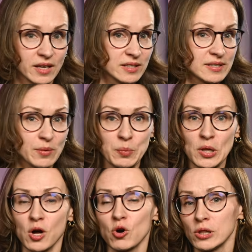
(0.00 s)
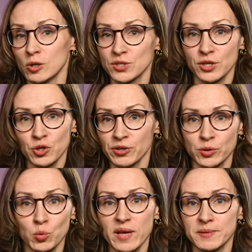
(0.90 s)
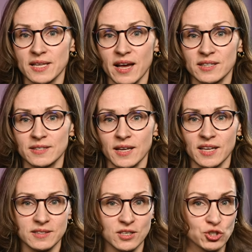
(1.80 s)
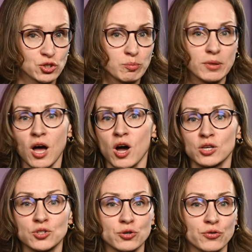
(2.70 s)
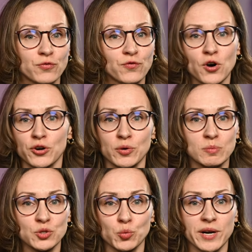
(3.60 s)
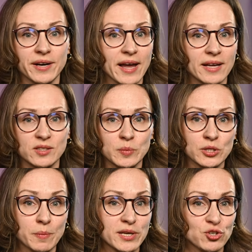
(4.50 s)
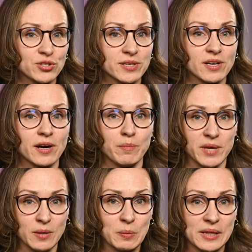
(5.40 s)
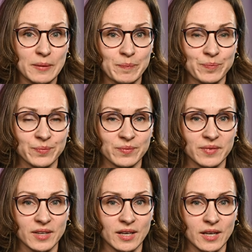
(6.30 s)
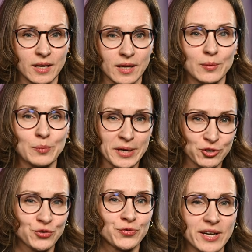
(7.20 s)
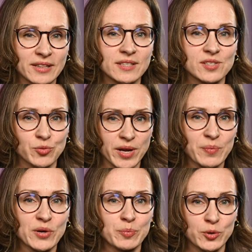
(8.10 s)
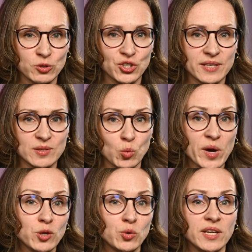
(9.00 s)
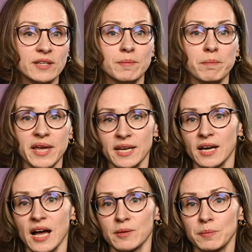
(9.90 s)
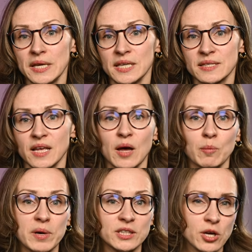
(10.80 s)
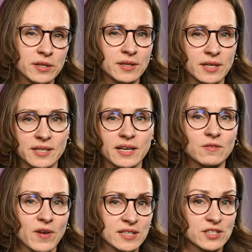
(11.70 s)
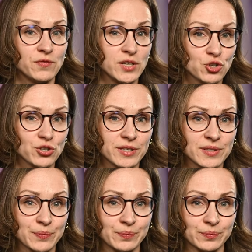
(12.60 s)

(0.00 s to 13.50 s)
Simple or low-security websites, such as blogs or forums where anti-bot measures are minimal. Budget-friendly scraping projects when you need many IPs but don't need advanced features.